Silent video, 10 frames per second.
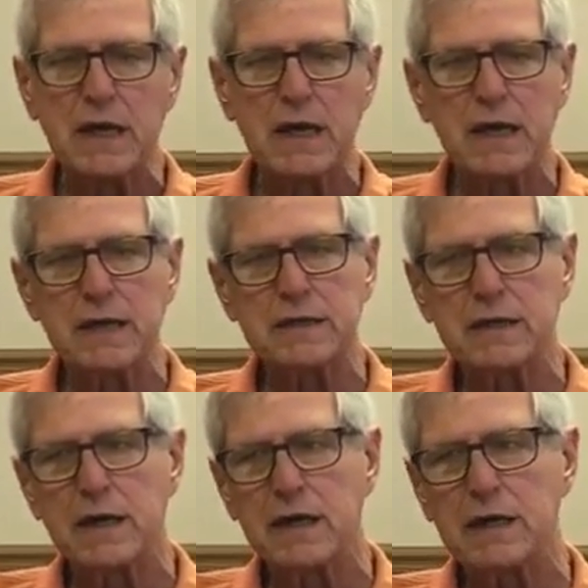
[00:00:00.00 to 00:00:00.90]
And
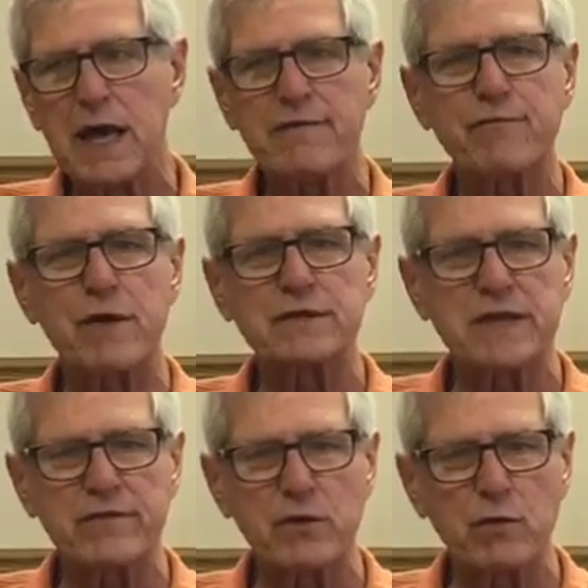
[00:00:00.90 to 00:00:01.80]
I have friends
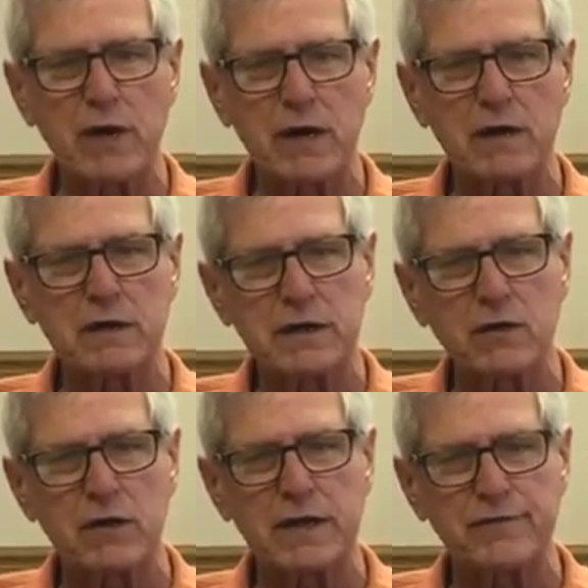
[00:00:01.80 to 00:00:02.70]
everywhere and
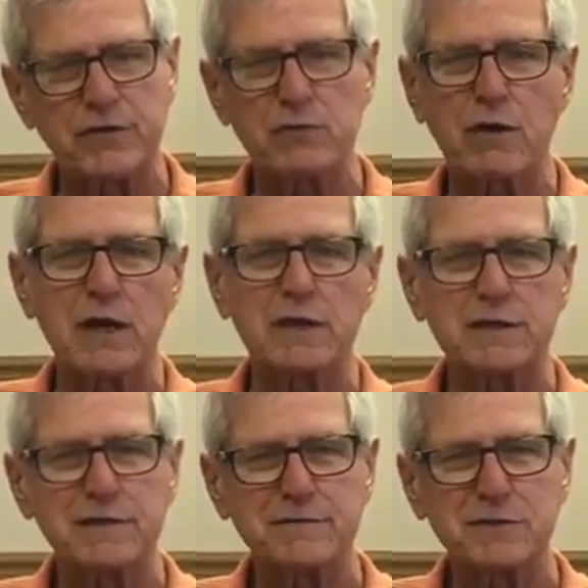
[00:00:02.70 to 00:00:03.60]
only a few
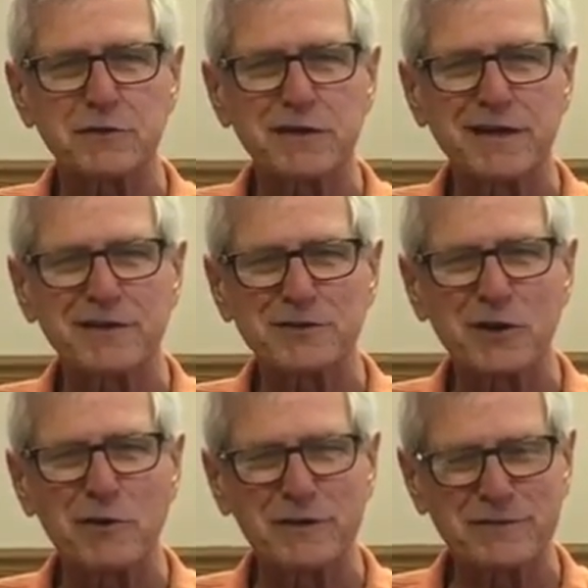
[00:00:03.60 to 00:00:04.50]
relatives. So yeah, there's
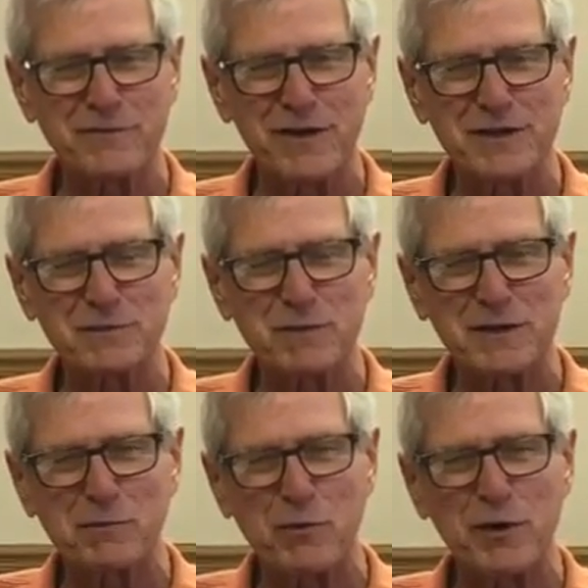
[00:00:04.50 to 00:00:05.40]
always friends. But
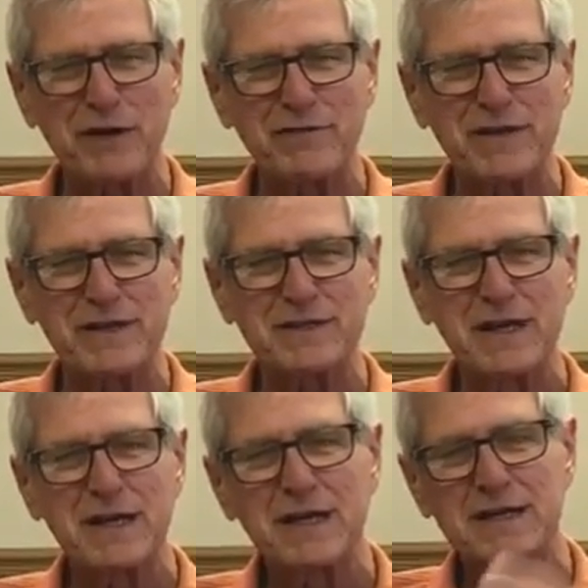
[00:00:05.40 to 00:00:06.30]
the point of it is
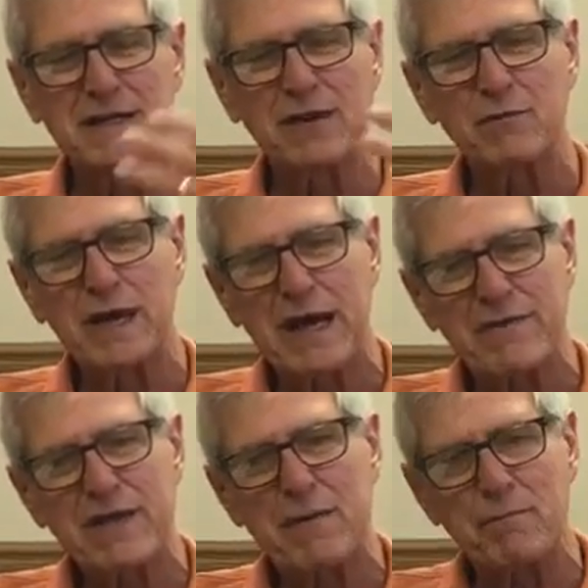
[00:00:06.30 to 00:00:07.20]
that we
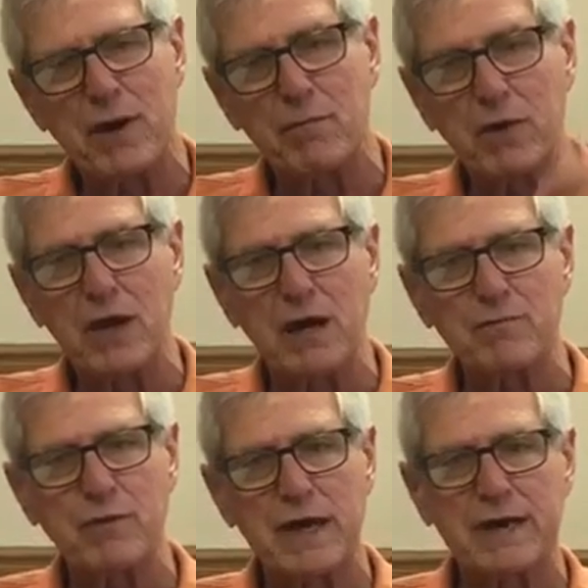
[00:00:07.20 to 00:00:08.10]
have that bubble
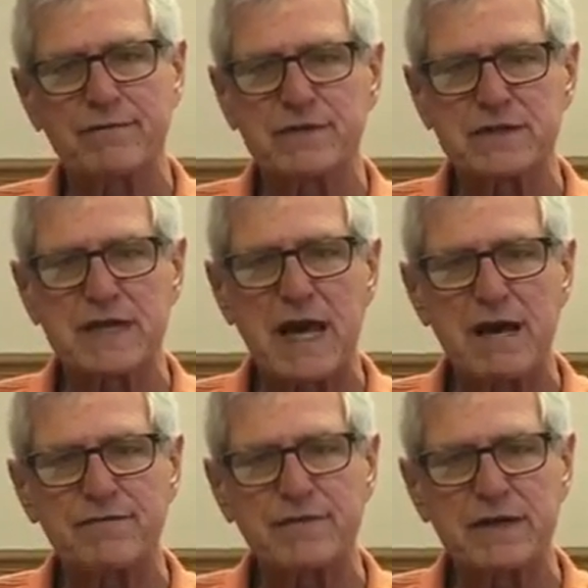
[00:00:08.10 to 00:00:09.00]
up. We have the
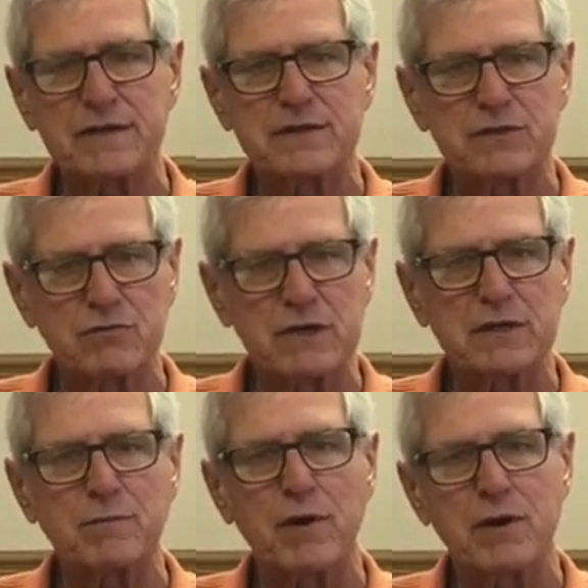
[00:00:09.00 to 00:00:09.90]
staff in the street
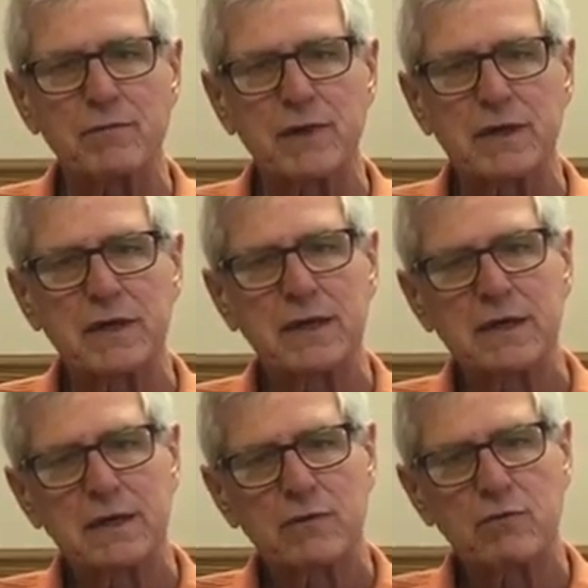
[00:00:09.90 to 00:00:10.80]
department
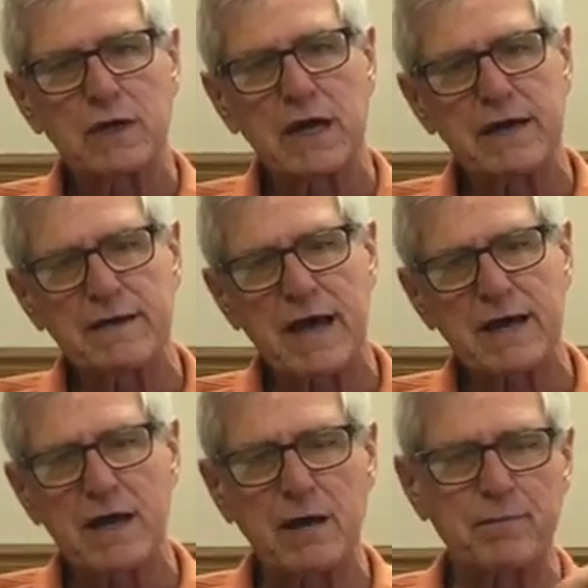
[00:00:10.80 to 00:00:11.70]
relay
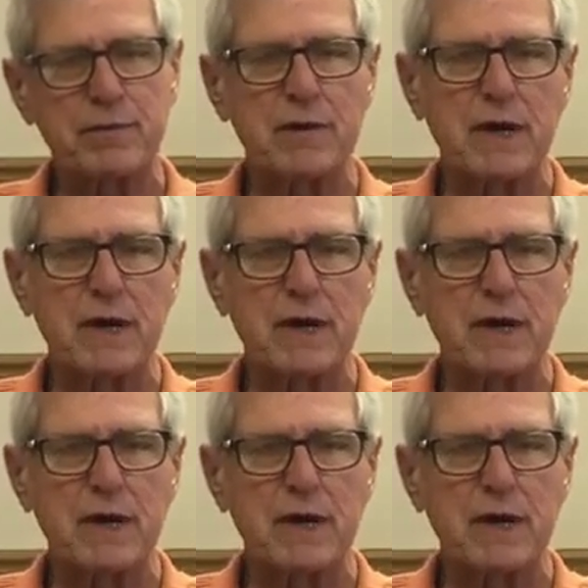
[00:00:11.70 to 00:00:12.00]
that up